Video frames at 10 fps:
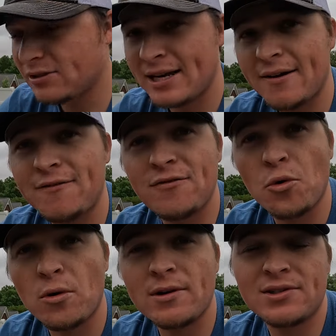wells have
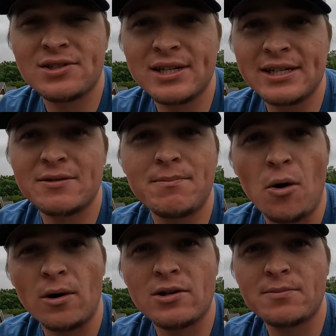4 to 6
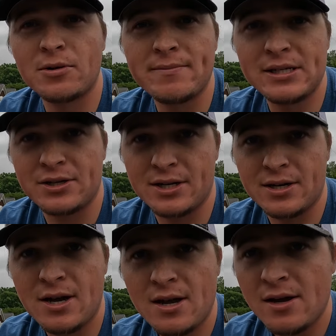parts per
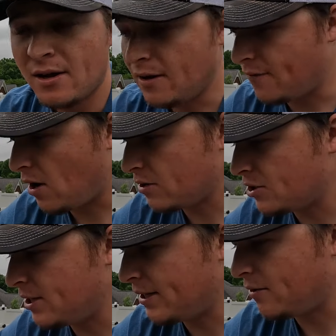million of
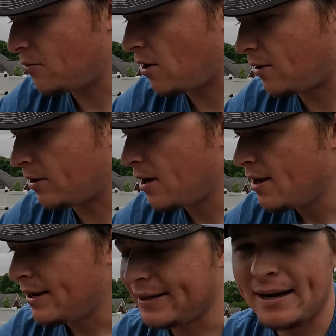oxygen in the water,
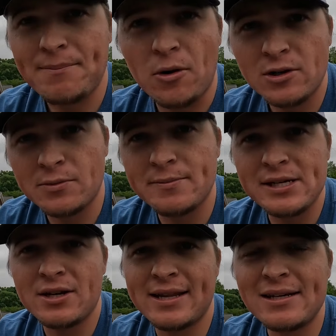and that parts per
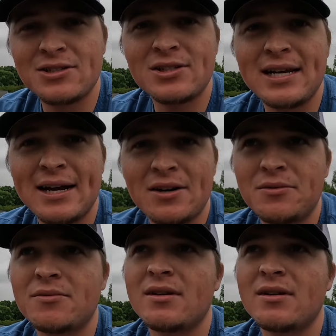million, that's just how